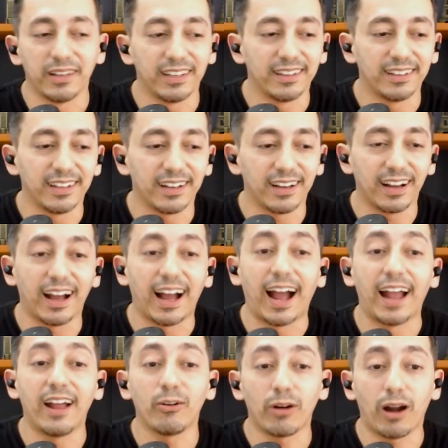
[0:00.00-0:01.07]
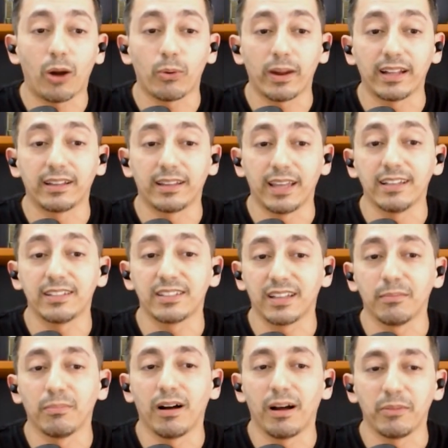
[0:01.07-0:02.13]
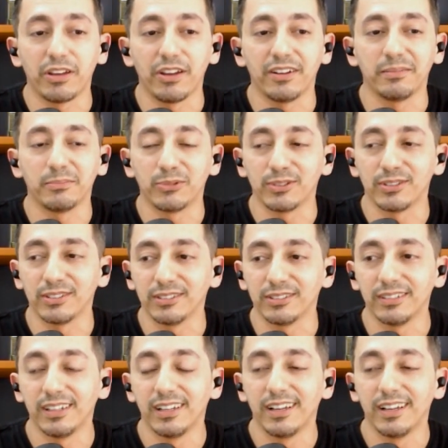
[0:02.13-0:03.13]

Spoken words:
and I already taste kebab here in Brazil.